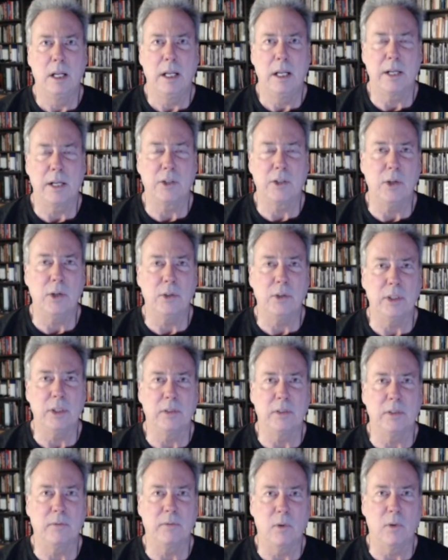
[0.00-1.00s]

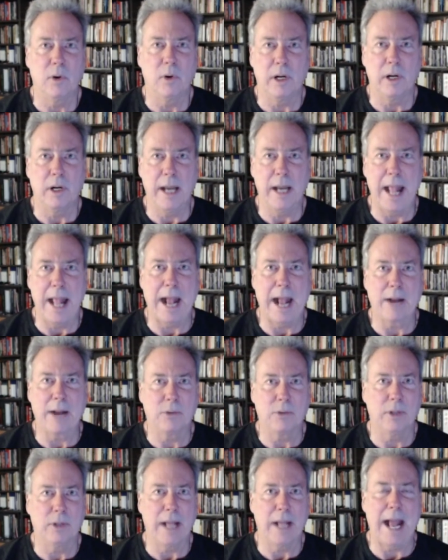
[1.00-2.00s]
excuses for an
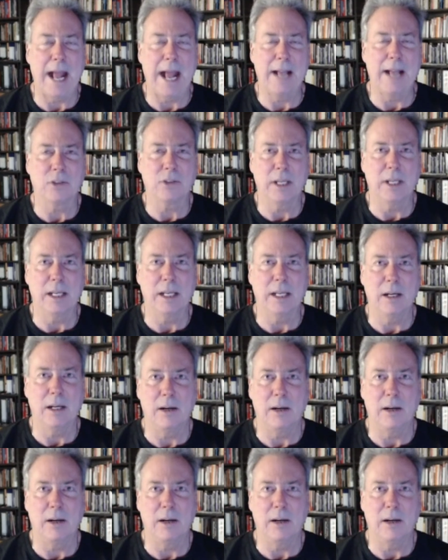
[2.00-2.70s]
actual asset